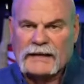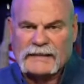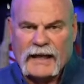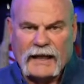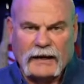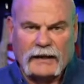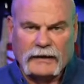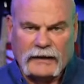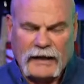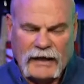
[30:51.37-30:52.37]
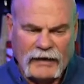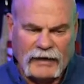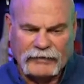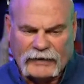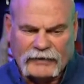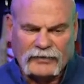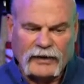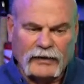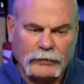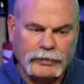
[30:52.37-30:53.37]
and said, hey, look, I've got
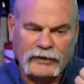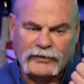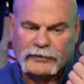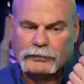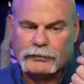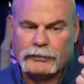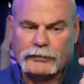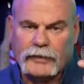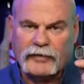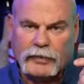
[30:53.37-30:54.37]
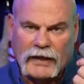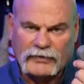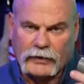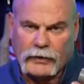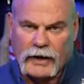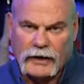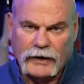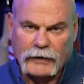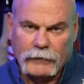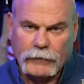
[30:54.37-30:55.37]
this little piece of plastic right
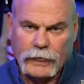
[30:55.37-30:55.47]
here.